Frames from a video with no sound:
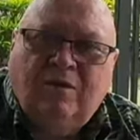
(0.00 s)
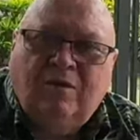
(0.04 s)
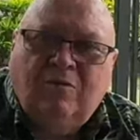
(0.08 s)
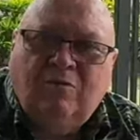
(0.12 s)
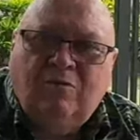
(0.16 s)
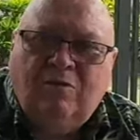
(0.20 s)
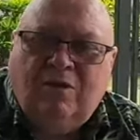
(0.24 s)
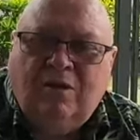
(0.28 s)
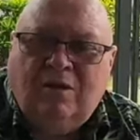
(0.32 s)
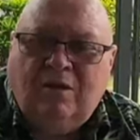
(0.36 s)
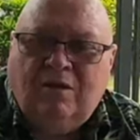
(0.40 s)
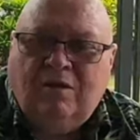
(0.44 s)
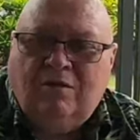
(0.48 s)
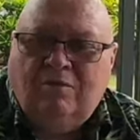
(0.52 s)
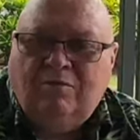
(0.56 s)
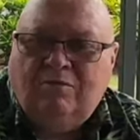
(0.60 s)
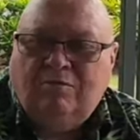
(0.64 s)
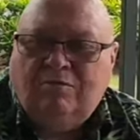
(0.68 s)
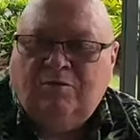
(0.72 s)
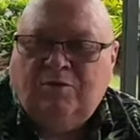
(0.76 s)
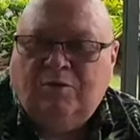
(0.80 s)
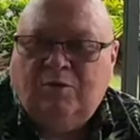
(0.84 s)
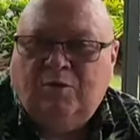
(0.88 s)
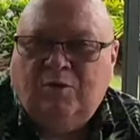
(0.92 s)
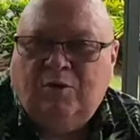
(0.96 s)
Well,
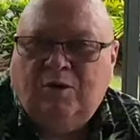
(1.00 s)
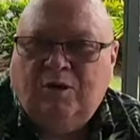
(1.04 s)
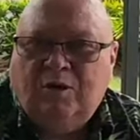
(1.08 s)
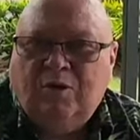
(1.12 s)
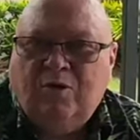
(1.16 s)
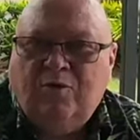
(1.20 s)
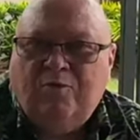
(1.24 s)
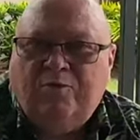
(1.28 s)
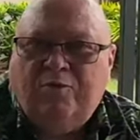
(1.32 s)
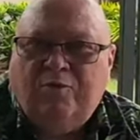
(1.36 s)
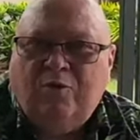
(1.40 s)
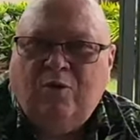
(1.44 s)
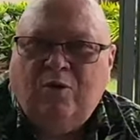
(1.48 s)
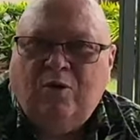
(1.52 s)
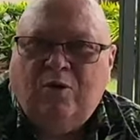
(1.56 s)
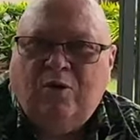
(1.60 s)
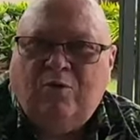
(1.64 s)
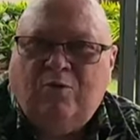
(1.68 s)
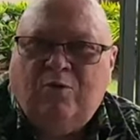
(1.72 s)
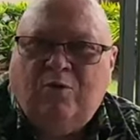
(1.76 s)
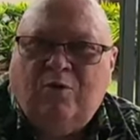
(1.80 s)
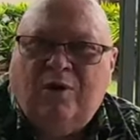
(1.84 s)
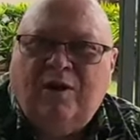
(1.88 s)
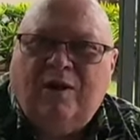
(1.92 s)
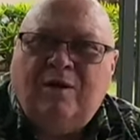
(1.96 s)
you want to go to Florida?
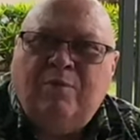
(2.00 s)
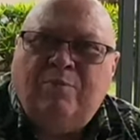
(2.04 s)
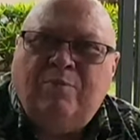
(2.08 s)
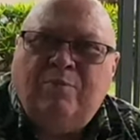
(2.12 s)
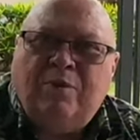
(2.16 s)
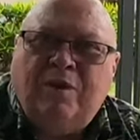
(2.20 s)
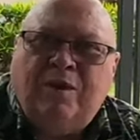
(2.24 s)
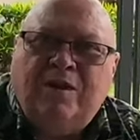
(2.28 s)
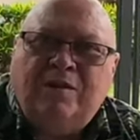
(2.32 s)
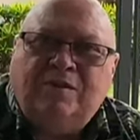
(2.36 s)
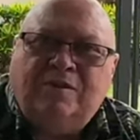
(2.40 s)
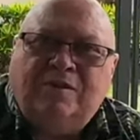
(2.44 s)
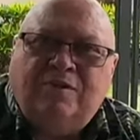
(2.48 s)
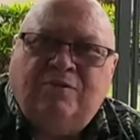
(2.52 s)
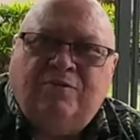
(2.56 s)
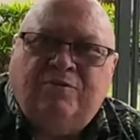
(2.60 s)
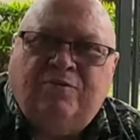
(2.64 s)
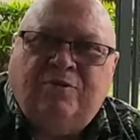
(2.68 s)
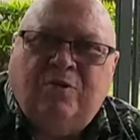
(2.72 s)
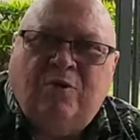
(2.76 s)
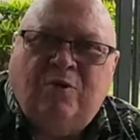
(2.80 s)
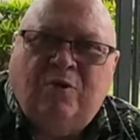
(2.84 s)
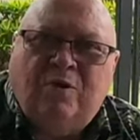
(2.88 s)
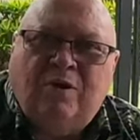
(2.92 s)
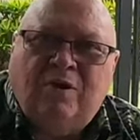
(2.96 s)
Rent a place in
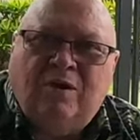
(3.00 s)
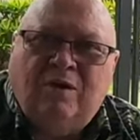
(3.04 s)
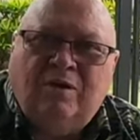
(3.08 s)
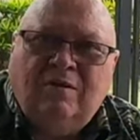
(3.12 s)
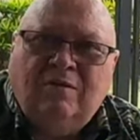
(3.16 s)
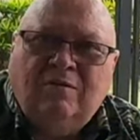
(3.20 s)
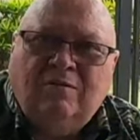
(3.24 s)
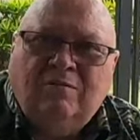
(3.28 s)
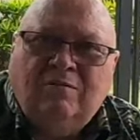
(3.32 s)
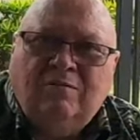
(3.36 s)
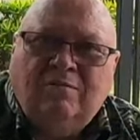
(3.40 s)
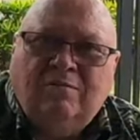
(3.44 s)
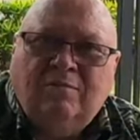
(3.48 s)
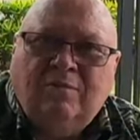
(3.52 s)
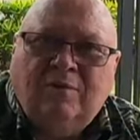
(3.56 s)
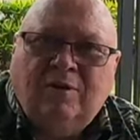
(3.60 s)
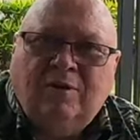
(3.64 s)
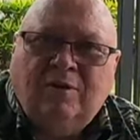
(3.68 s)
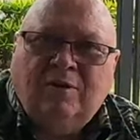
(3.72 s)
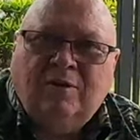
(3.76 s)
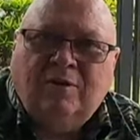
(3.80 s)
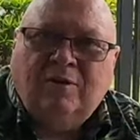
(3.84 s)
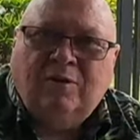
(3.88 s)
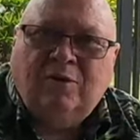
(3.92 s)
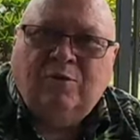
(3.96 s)
Florida.
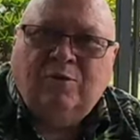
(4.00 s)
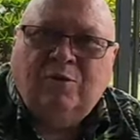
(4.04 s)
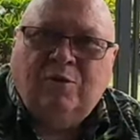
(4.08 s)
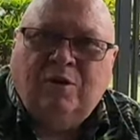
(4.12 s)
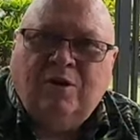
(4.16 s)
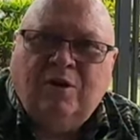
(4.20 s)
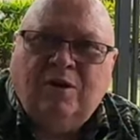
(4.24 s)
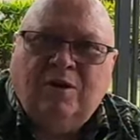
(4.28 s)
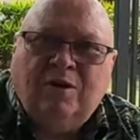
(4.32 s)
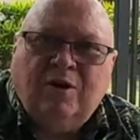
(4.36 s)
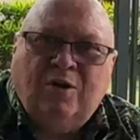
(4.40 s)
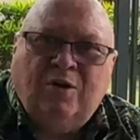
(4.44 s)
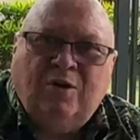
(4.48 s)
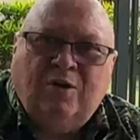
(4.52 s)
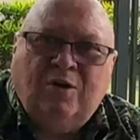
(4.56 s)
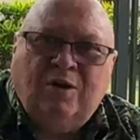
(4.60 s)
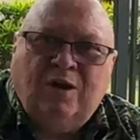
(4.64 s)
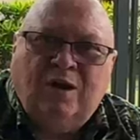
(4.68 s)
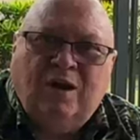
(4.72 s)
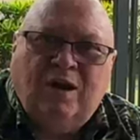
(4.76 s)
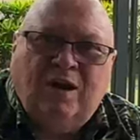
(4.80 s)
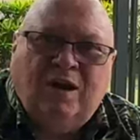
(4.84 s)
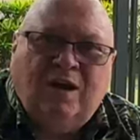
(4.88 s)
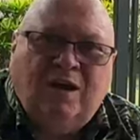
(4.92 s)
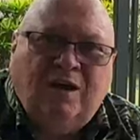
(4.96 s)
You want to go
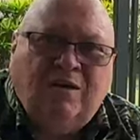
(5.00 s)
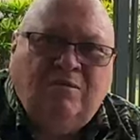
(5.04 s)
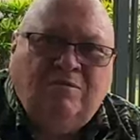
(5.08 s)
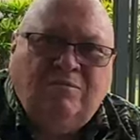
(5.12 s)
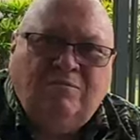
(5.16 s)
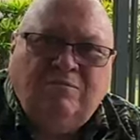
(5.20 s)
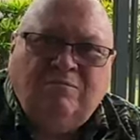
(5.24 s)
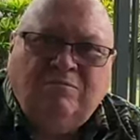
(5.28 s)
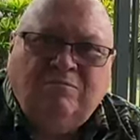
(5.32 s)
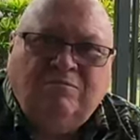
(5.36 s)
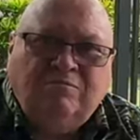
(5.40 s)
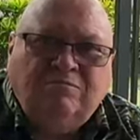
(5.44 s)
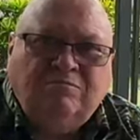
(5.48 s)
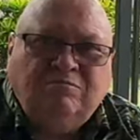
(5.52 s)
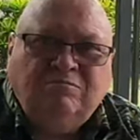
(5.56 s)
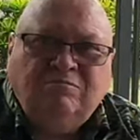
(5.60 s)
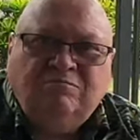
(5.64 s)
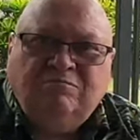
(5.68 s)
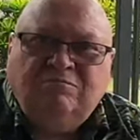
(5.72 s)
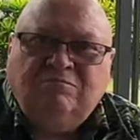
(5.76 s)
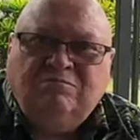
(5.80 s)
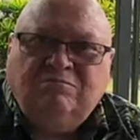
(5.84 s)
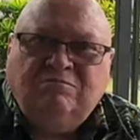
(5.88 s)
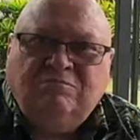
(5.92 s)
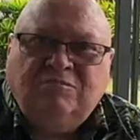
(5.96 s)
to
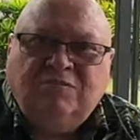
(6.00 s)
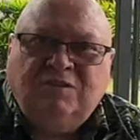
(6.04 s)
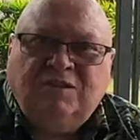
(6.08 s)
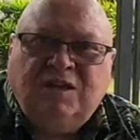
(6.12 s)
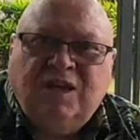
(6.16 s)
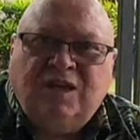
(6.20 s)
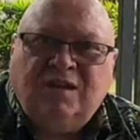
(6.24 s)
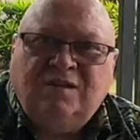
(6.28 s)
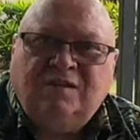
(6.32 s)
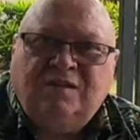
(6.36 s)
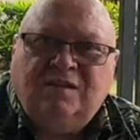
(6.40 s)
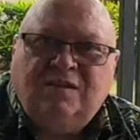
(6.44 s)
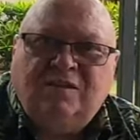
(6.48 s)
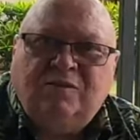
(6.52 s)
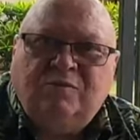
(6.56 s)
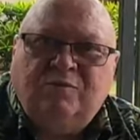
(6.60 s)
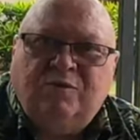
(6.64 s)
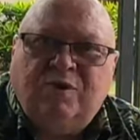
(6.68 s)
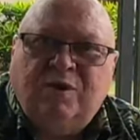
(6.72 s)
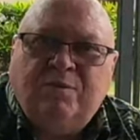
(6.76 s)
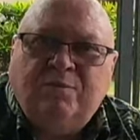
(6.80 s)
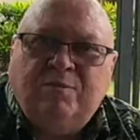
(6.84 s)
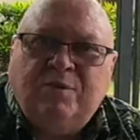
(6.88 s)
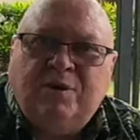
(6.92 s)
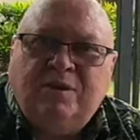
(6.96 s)
Texas?
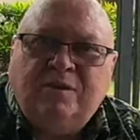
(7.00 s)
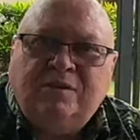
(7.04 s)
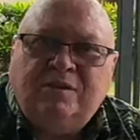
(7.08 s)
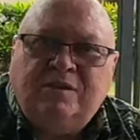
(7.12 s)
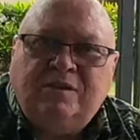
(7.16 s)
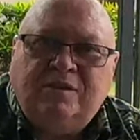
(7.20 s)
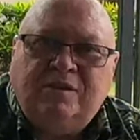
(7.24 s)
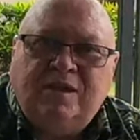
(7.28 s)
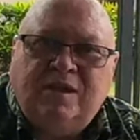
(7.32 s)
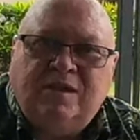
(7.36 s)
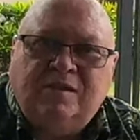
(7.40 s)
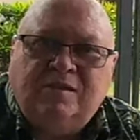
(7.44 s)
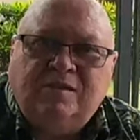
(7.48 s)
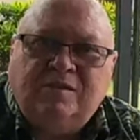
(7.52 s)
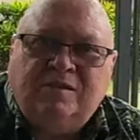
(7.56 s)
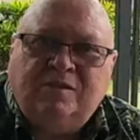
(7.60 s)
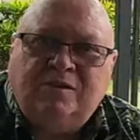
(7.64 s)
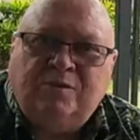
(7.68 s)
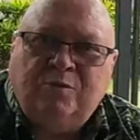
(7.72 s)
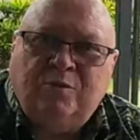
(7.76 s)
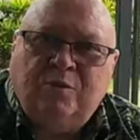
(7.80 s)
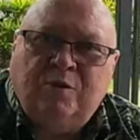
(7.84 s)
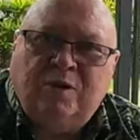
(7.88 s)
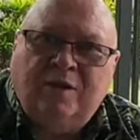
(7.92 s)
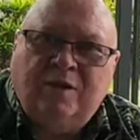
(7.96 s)
Rent a place in Texas.
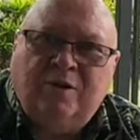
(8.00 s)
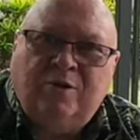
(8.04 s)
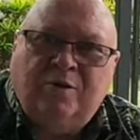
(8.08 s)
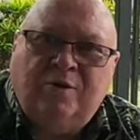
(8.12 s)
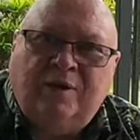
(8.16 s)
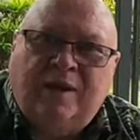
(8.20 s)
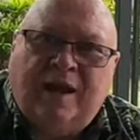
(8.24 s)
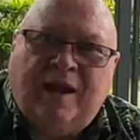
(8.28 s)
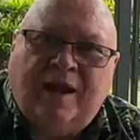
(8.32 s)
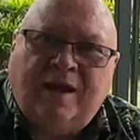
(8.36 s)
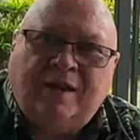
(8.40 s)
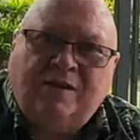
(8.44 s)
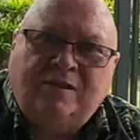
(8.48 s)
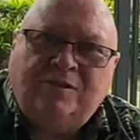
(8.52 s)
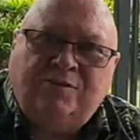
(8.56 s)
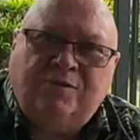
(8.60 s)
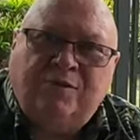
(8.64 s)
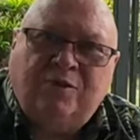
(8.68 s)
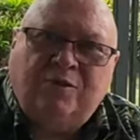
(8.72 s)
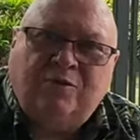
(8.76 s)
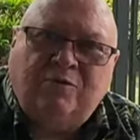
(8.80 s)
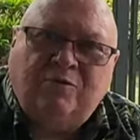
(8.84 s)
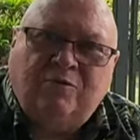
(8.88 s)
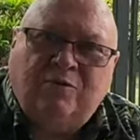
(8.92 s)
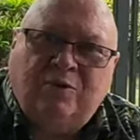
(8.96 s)
You want to go to
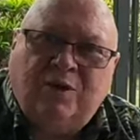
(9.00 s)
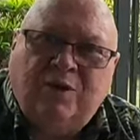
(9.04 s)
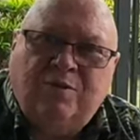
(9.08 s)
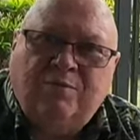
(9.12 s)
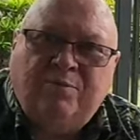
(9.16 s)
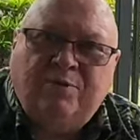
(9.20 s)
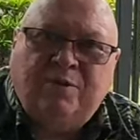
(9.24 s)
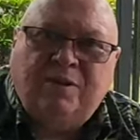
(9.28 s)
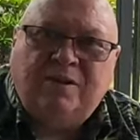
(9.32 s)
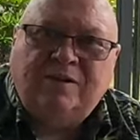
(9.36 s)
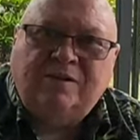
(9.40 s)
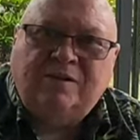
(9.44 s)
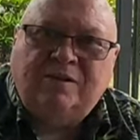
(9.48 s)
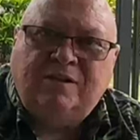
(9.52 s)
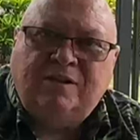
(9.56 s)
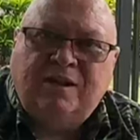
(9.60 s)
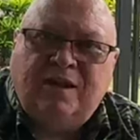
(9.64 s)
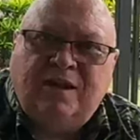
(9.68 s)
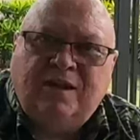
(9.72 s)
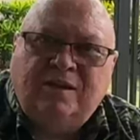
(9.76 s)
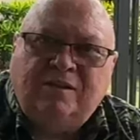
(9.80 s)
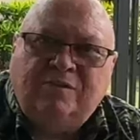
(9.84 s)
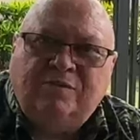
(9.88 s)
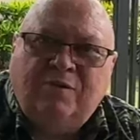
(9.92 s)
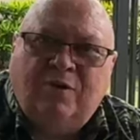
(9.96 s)
Nashville? Rent a place in
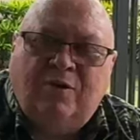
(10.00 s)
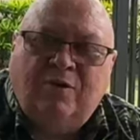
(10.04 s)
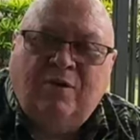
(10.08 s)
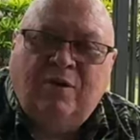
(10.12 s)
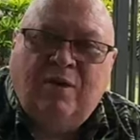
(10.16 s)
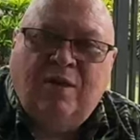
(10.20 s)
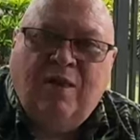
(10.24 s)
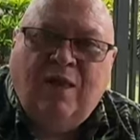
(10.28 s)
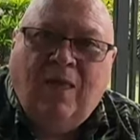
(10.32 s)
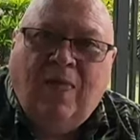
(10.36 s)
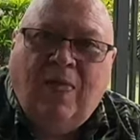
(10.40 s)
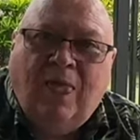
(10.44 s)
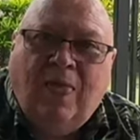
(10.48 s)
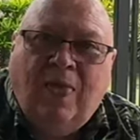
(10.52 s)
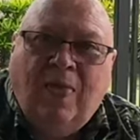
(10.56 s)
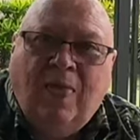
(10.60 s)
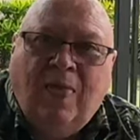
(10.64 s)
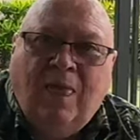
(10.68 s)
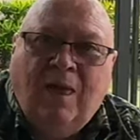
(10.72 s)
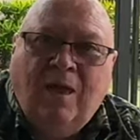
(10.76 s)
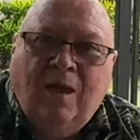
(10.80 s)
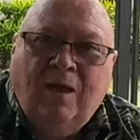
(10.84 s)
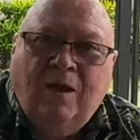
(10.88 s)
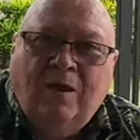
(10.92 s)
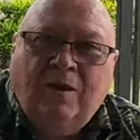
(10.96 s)
Nashville.
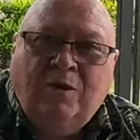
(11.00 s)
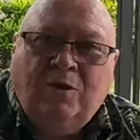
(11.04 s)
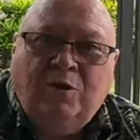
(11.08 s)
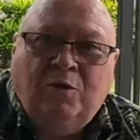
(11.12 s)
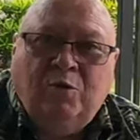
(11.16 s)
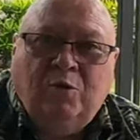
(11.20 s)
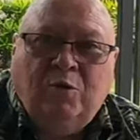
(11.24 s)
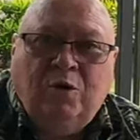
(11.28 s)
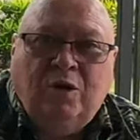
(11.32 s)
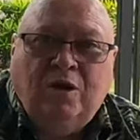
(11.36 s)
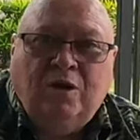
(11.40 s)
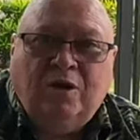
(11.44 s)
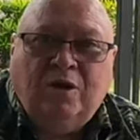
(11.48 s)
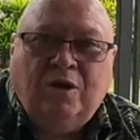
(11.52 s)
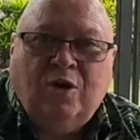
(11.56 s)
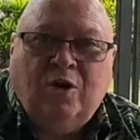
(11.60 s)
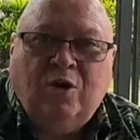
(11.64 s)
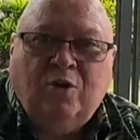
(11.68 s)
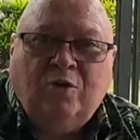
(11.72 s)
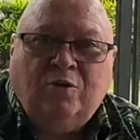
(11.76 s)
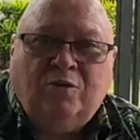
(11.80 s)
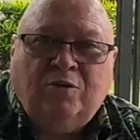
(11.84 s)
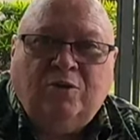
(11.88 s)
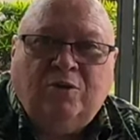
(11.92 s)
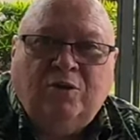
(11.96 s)
You want to
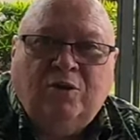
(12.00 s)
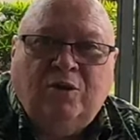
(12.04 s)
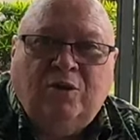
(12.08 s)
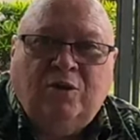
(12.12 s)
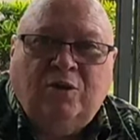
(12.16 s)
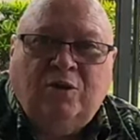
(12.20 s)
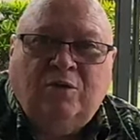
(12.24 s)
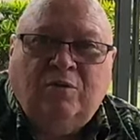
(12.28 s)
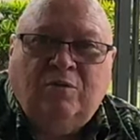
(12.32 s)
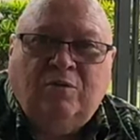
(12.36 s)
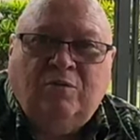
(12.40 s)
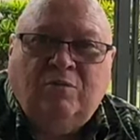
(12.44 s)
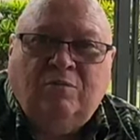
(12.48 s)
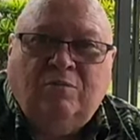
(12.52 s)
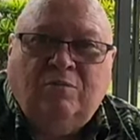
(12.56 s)
go to